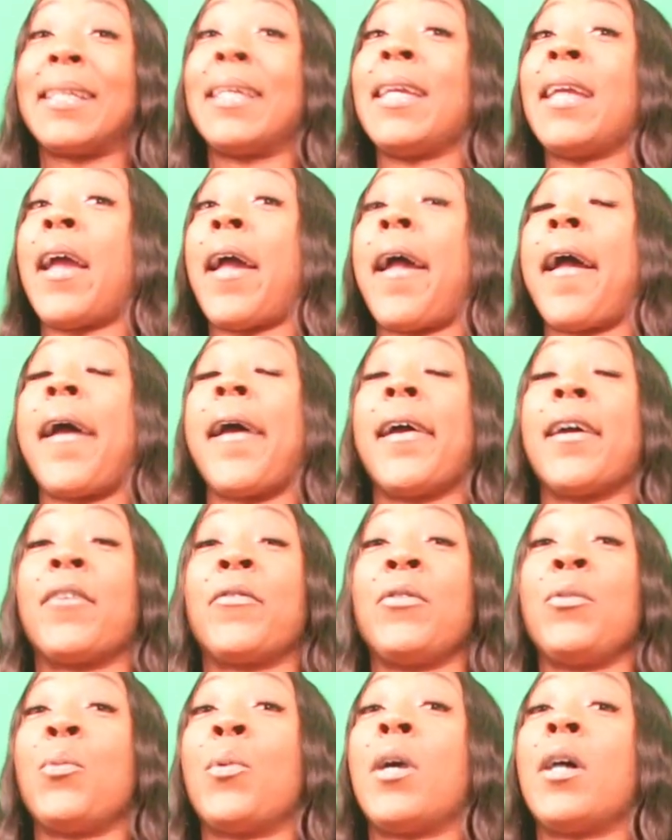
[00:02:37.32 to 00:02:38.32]
again,
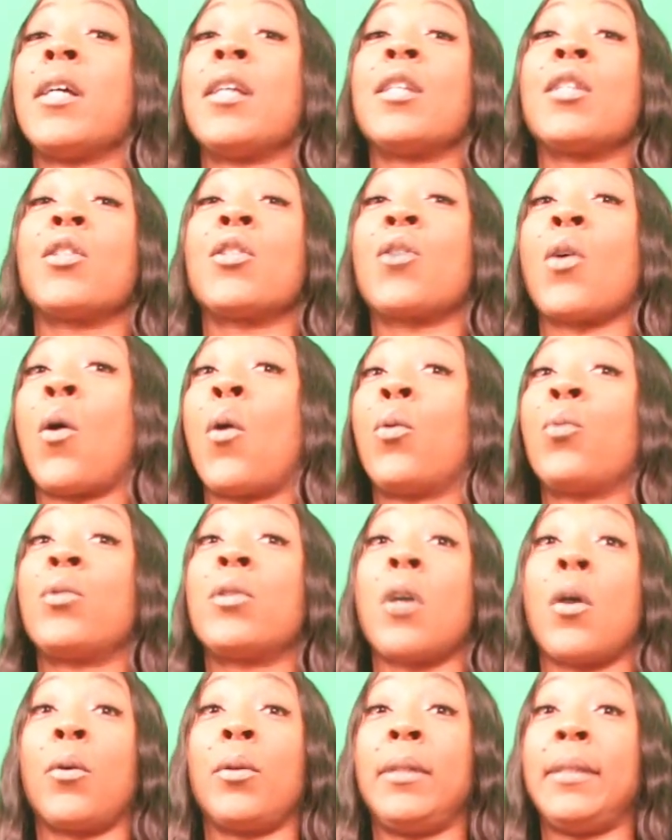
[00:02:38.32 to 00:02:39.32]
everyone is so
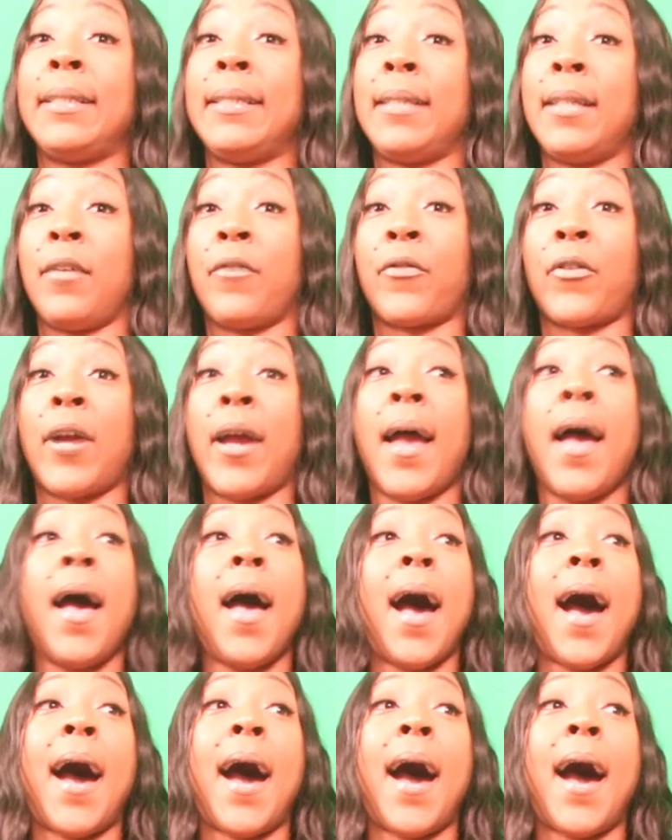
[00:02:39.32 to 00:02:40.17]
totally different.